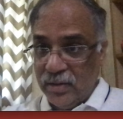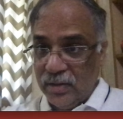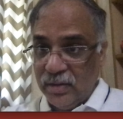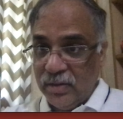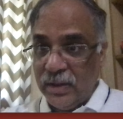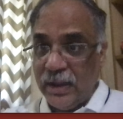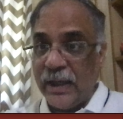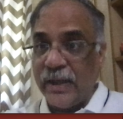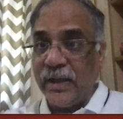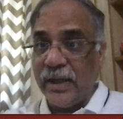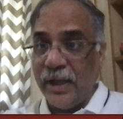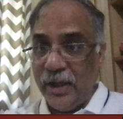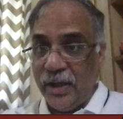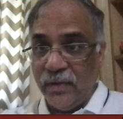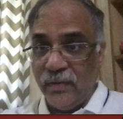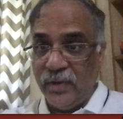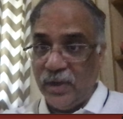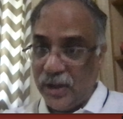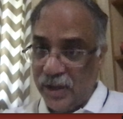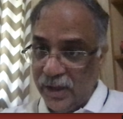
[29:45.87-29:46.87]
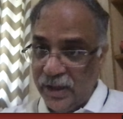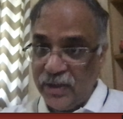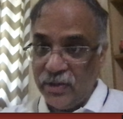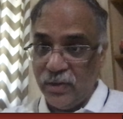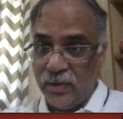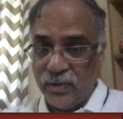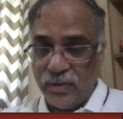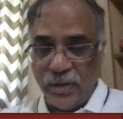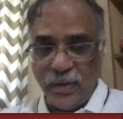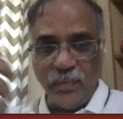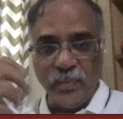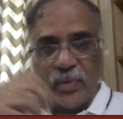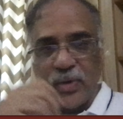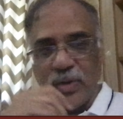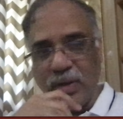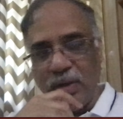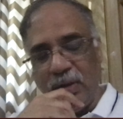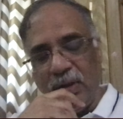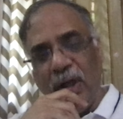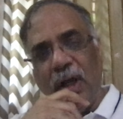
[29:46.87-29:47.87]
that kind of learning is also
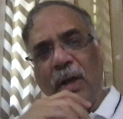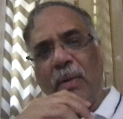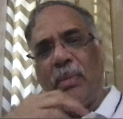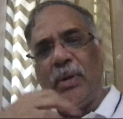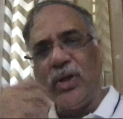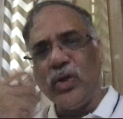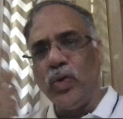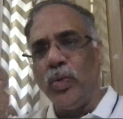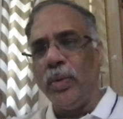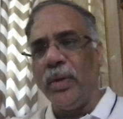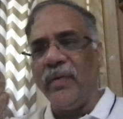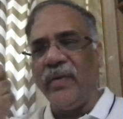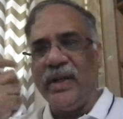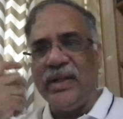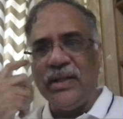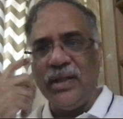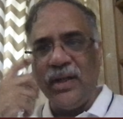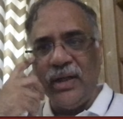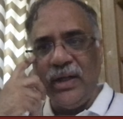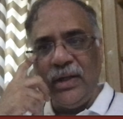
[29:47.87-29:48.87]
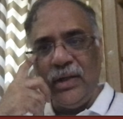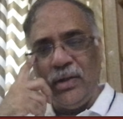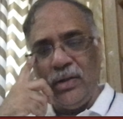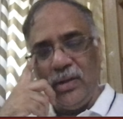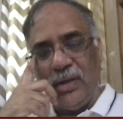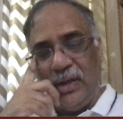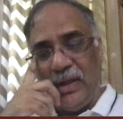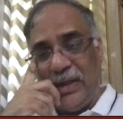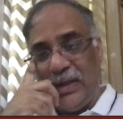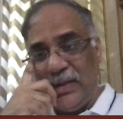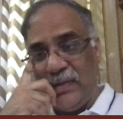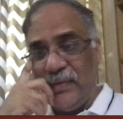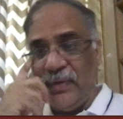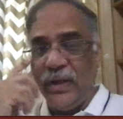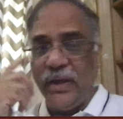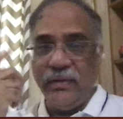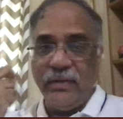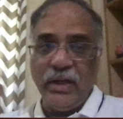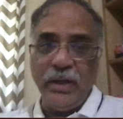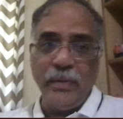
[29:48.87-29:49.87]
important. But supervised learning is
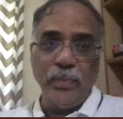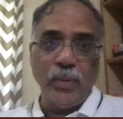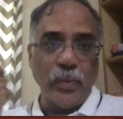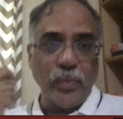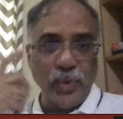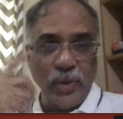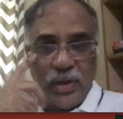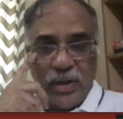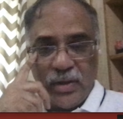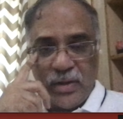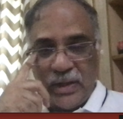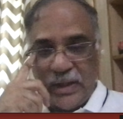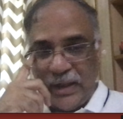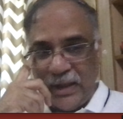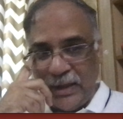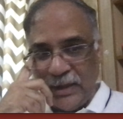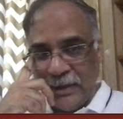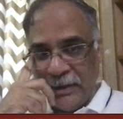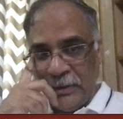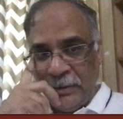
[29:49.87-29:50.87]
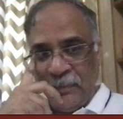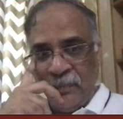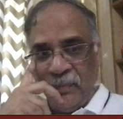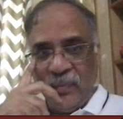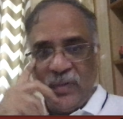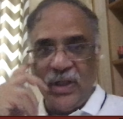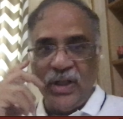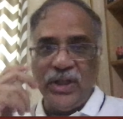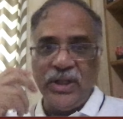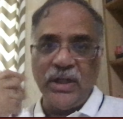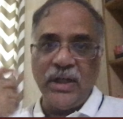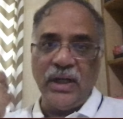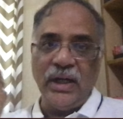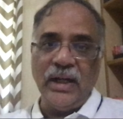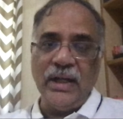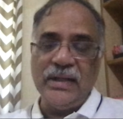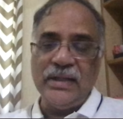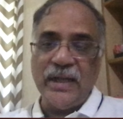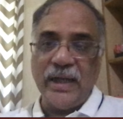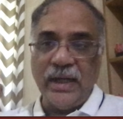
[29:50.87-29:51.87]
very, very popular, like the
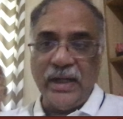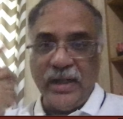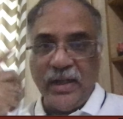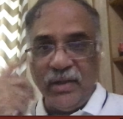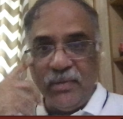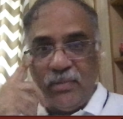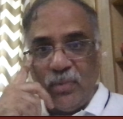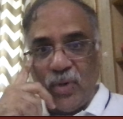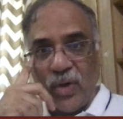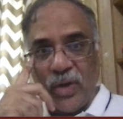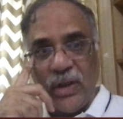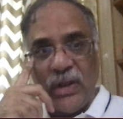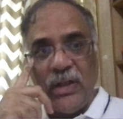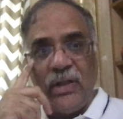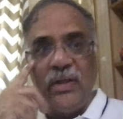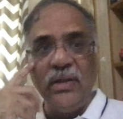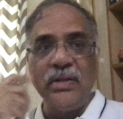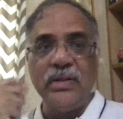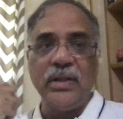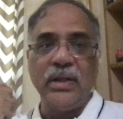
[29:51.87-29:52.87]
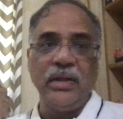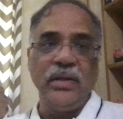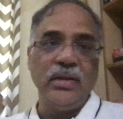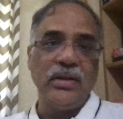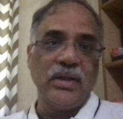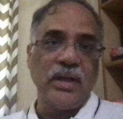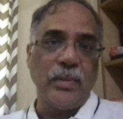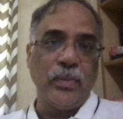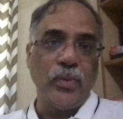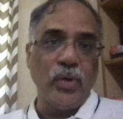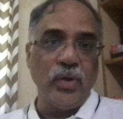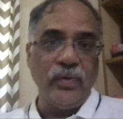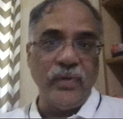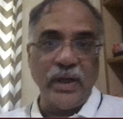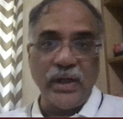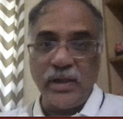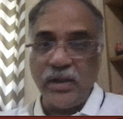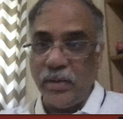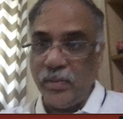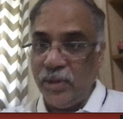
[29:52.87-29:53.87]
generalized additive models and the support
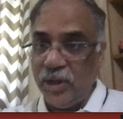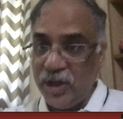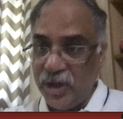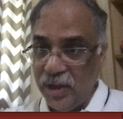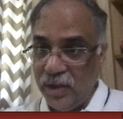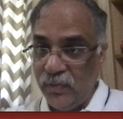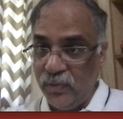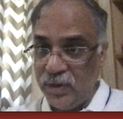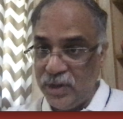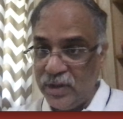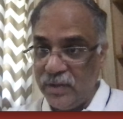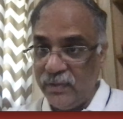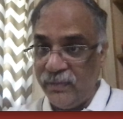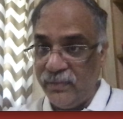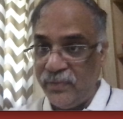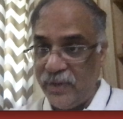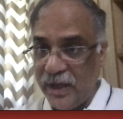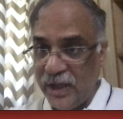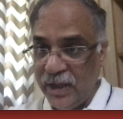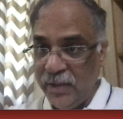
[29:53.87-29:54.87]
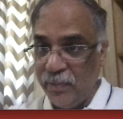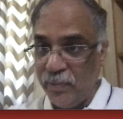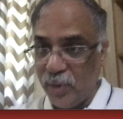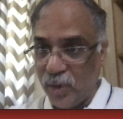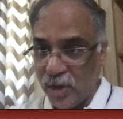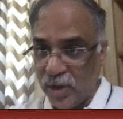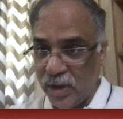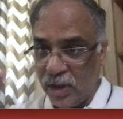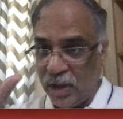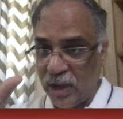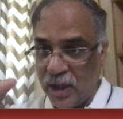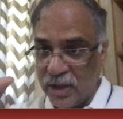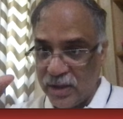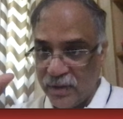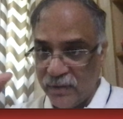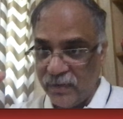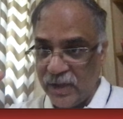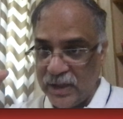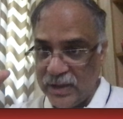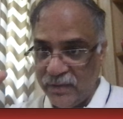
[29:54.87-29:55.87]
vector machine, which is a very important class
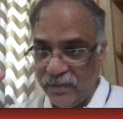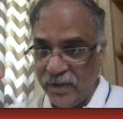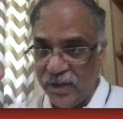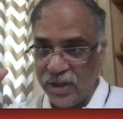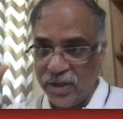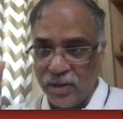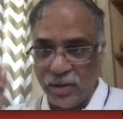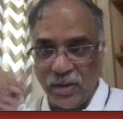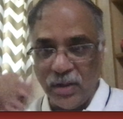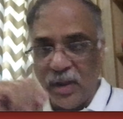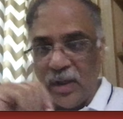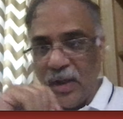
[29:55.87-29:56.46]
of classification